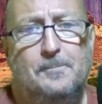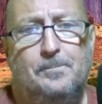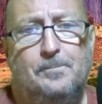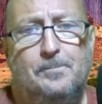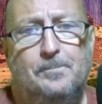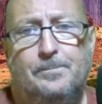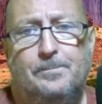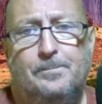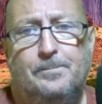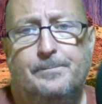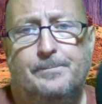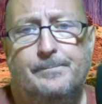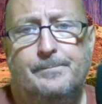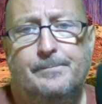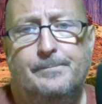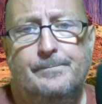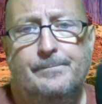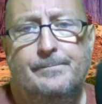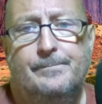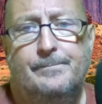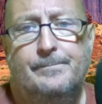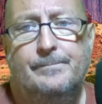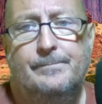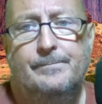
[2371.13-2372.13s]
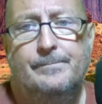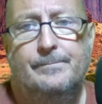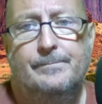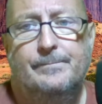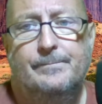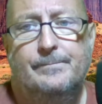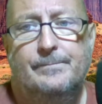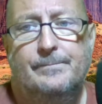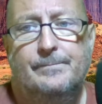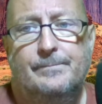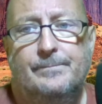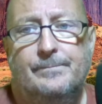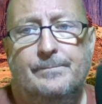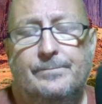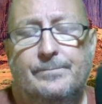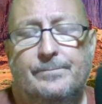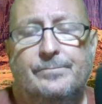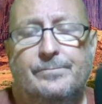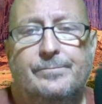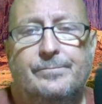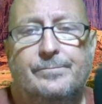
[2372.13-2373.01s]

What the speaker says: [no speech]